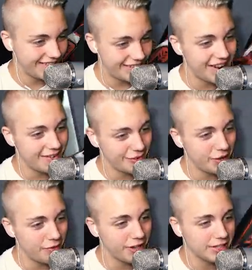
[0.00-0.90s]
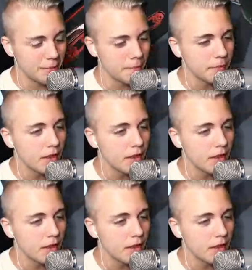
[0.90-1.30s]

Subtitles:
It really flings them.